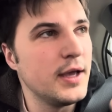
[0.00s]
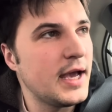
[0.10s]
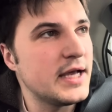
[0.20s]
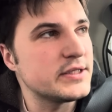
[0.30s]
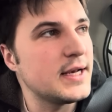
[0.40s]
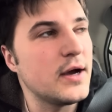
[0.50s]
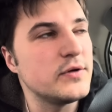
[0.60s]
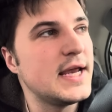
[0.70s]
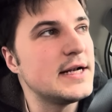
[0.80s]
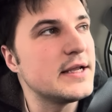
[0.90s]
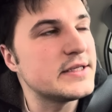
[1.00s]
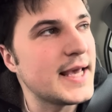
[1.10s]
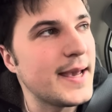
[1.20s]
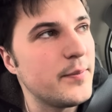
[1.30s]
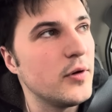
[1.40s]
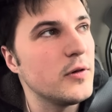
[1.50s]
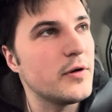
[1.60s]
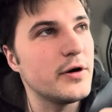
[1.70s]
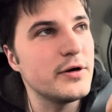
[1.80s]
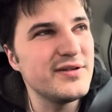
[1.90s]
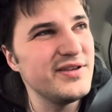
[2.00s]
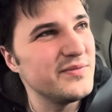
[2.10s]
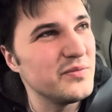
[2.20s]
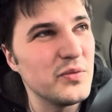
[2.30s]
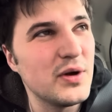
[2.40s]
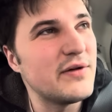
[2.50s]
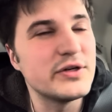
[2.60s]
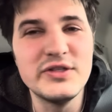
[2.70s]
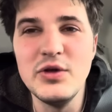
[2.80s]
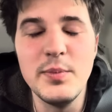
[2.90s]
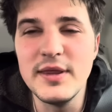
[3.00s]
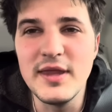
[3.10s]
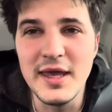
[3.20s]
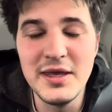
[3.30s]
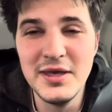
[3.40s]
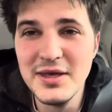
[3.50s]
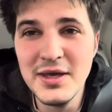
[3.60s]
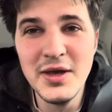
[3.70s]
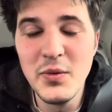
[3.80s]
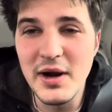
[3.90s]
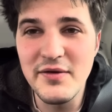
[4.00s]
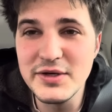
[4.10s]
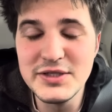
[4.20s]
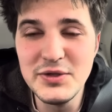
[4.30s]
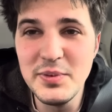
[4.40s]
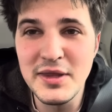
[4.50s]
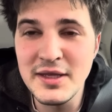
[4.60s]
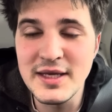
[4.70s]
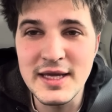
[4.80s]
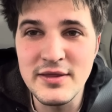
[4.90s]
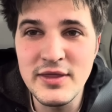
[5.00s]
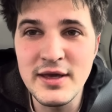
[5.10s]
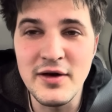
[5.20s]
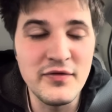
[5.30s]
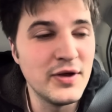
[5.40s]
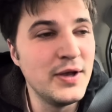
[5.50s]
as an outdated example, or whatever stupid thing they can think of.